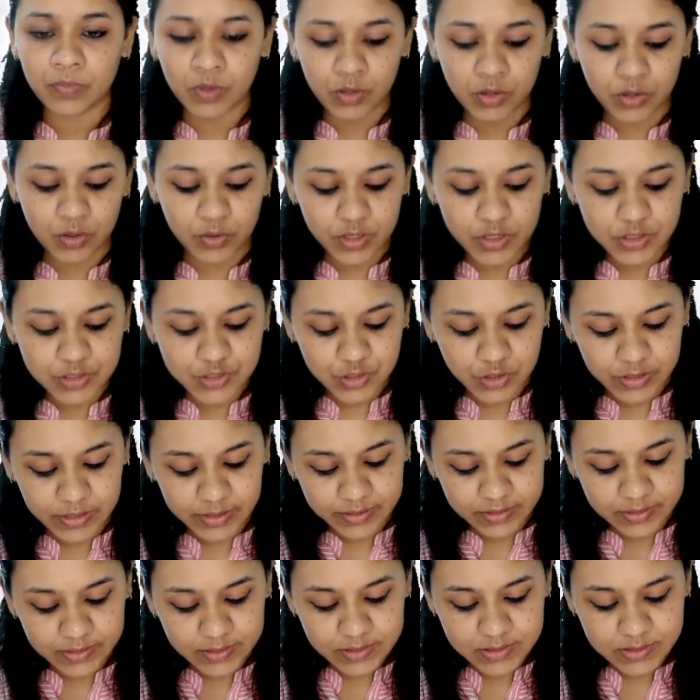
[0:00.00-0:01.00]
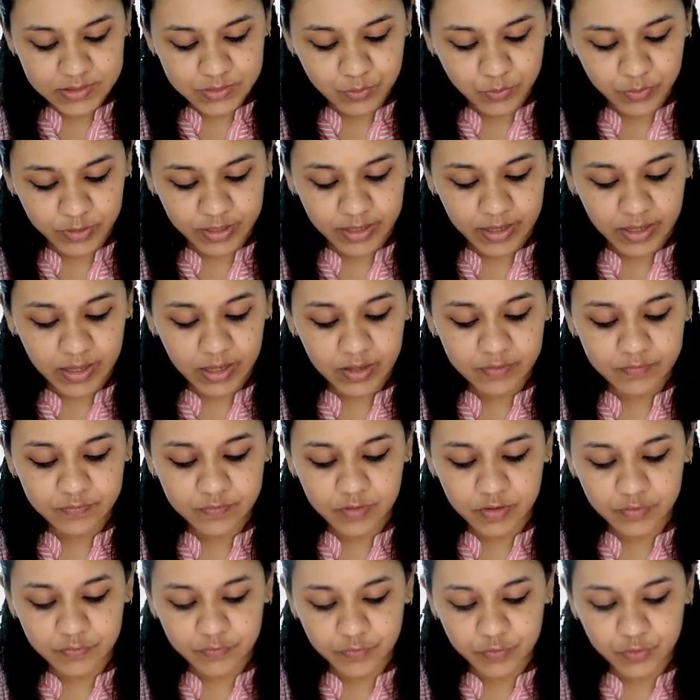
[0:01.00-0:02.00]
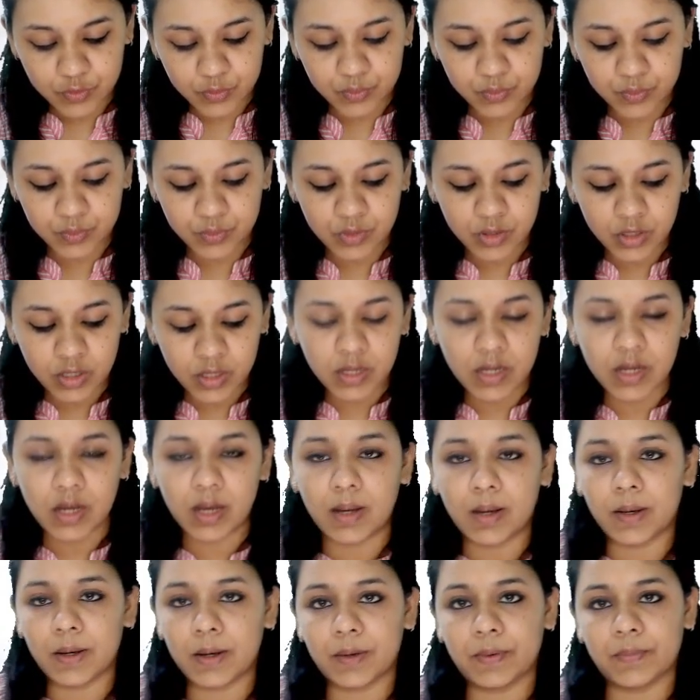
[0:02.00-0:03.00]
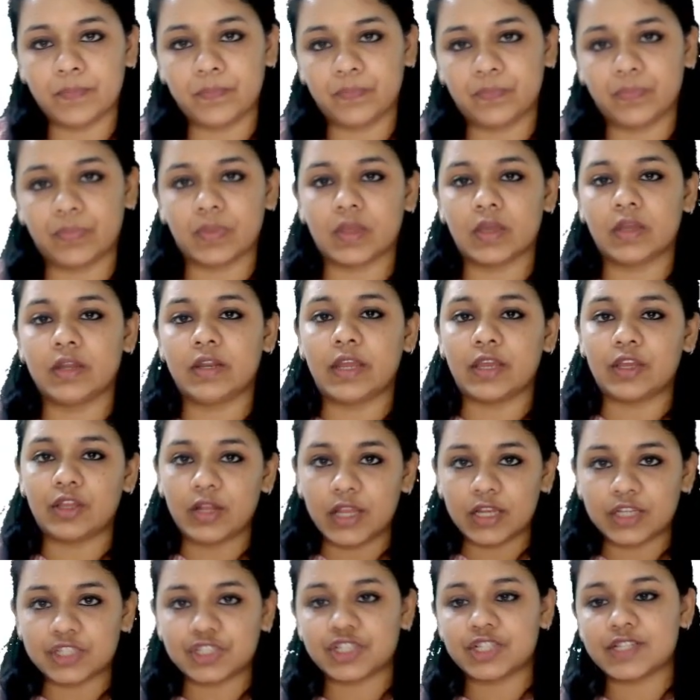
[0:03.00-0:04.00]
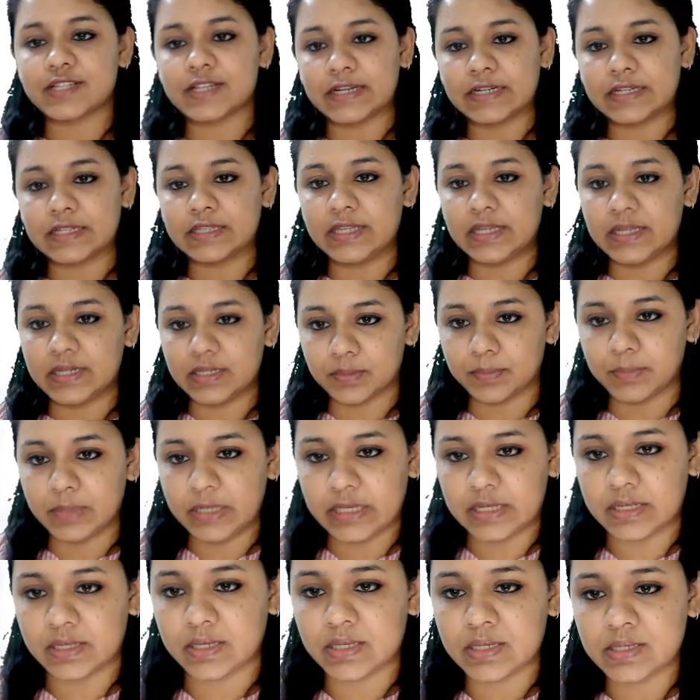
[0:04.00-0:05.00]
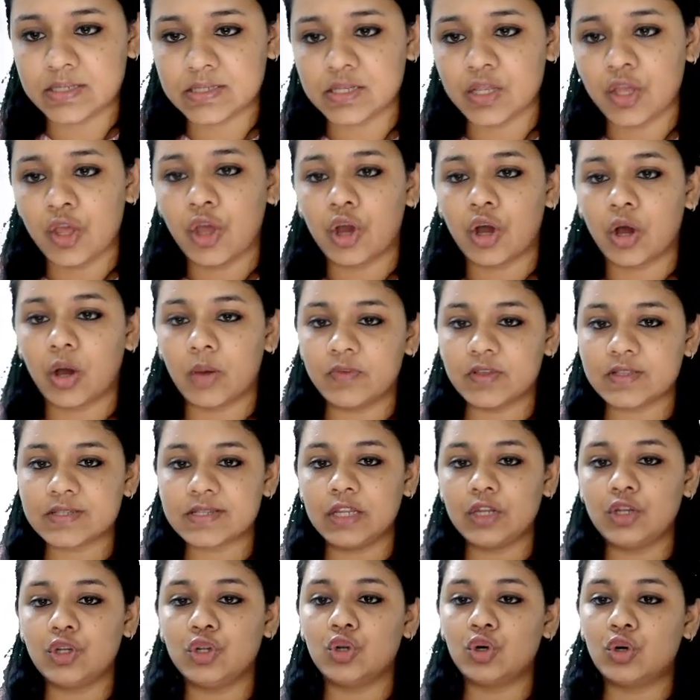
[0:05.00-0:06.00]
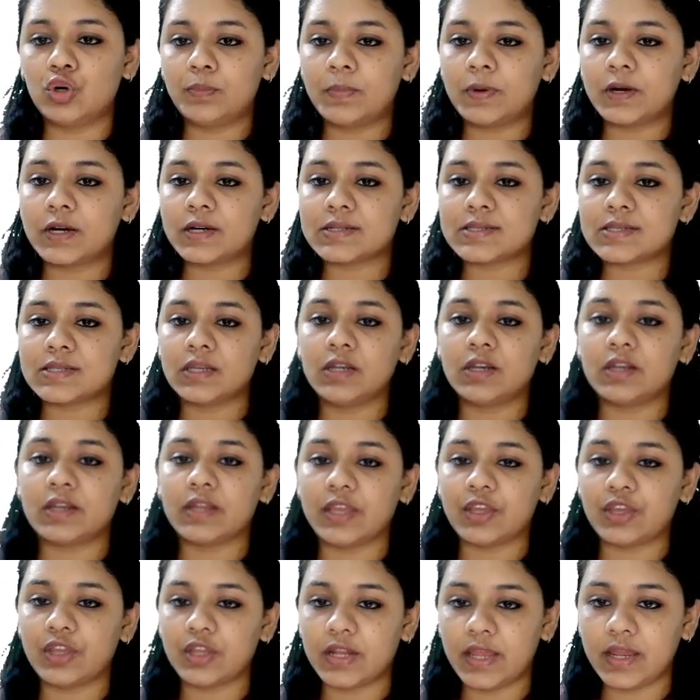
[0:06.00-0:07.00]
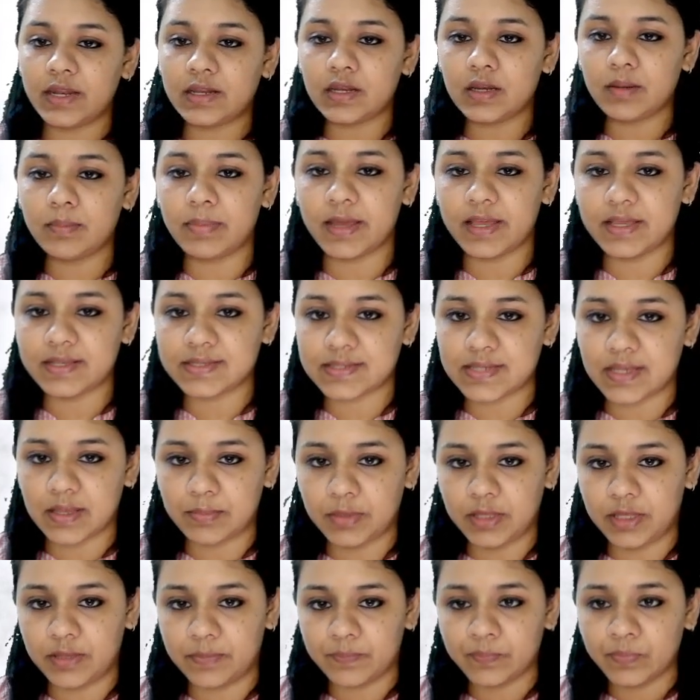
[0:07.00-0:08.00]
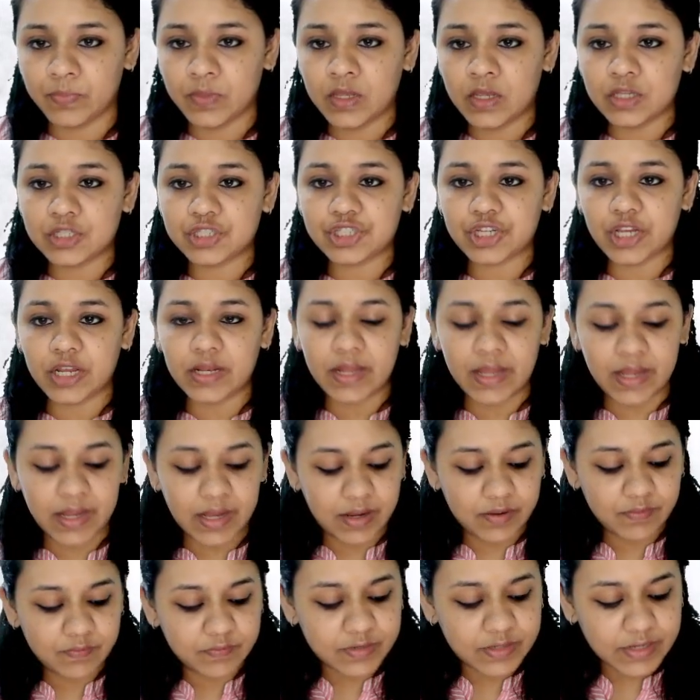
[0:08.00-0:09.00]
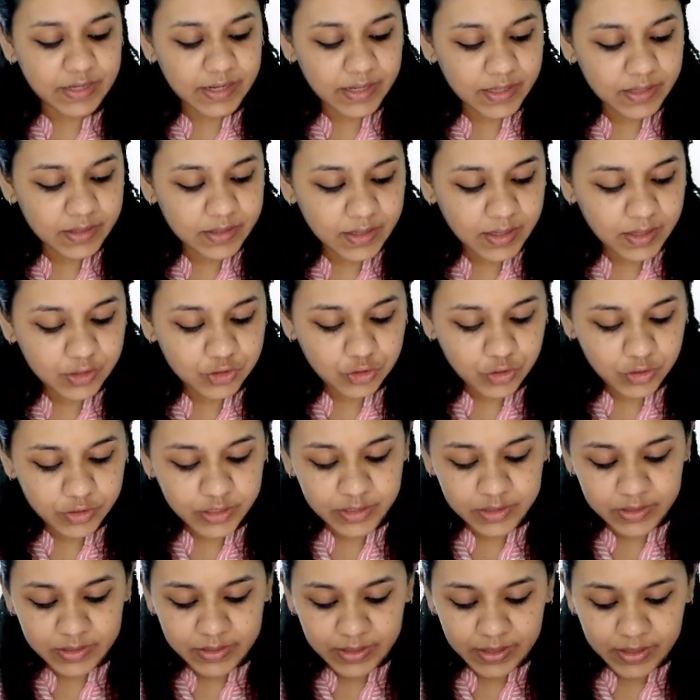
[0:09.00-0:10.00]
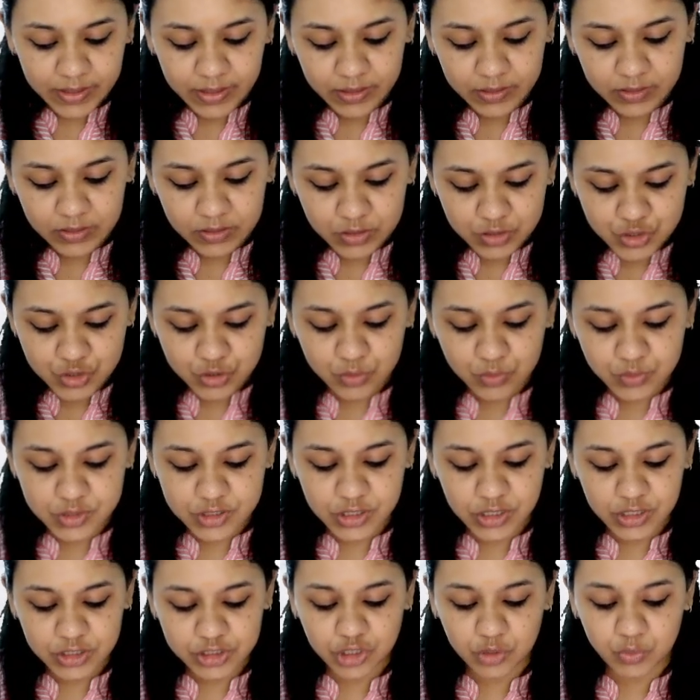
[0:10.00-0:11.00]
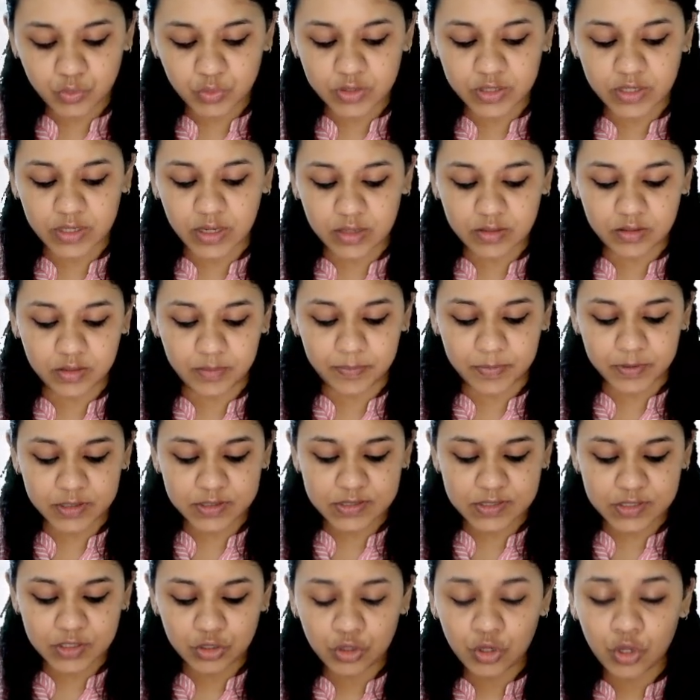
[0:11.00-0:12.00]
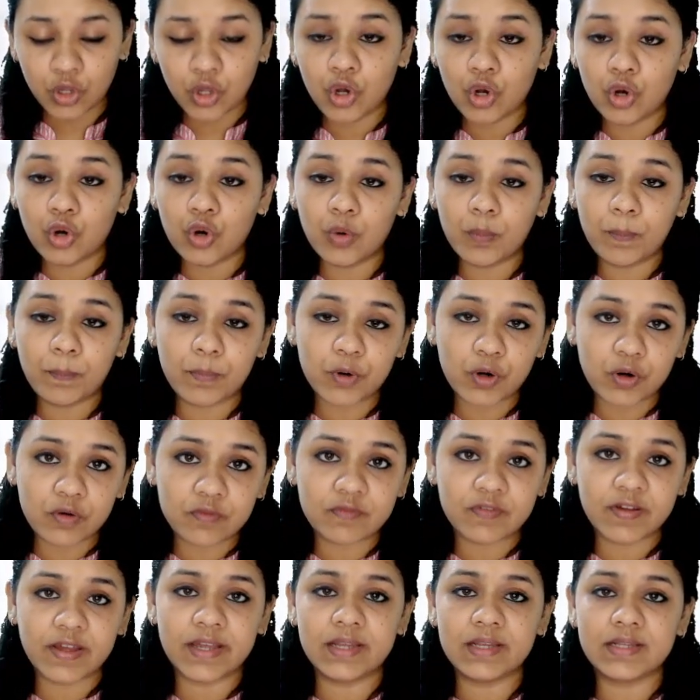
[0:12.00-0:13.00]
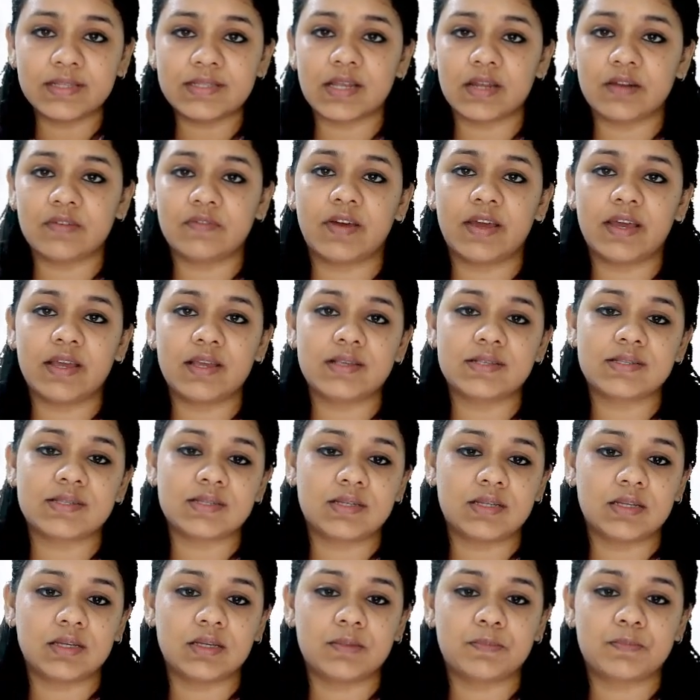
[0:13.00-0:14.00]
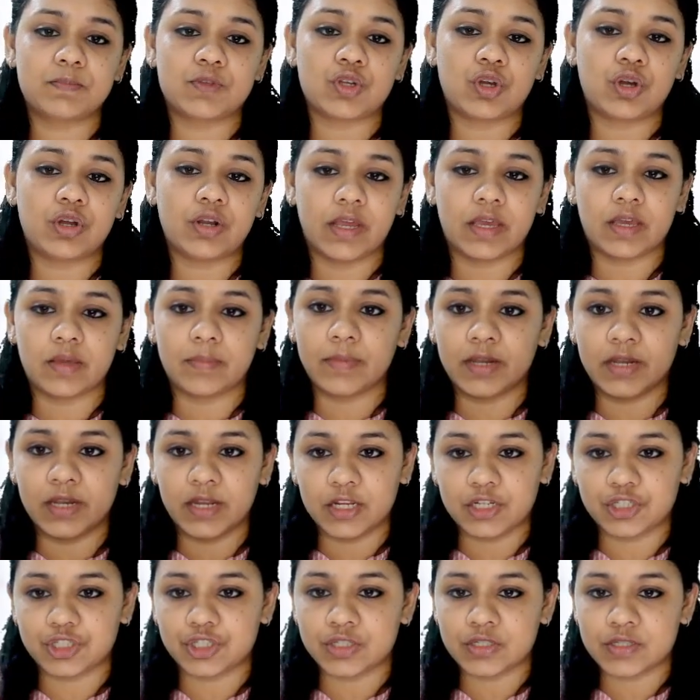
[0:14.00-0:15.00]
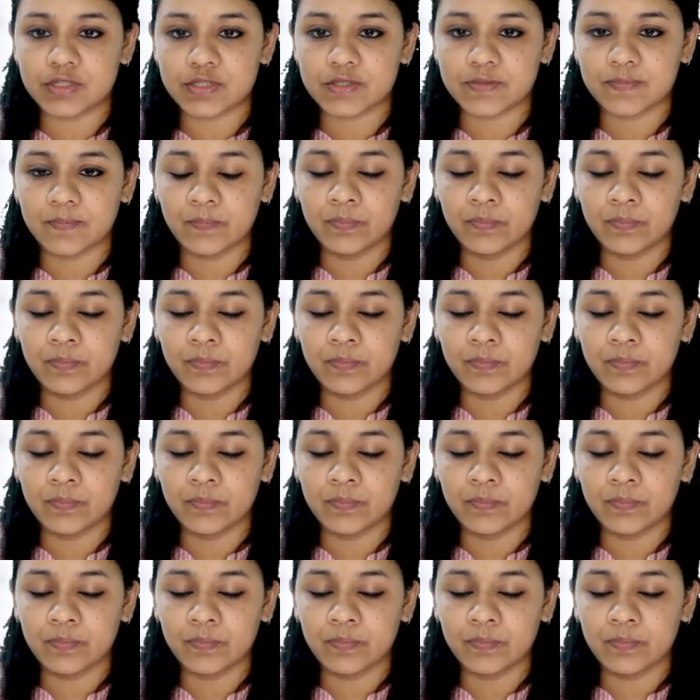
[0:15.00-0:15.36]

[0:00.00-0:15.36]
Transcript: Okay, so like this, we have a few regulations under the intermediaries. Obviously, no person regulated by SEBI shall have direct or indirect association with another person who provides advice, tips, or recommendations.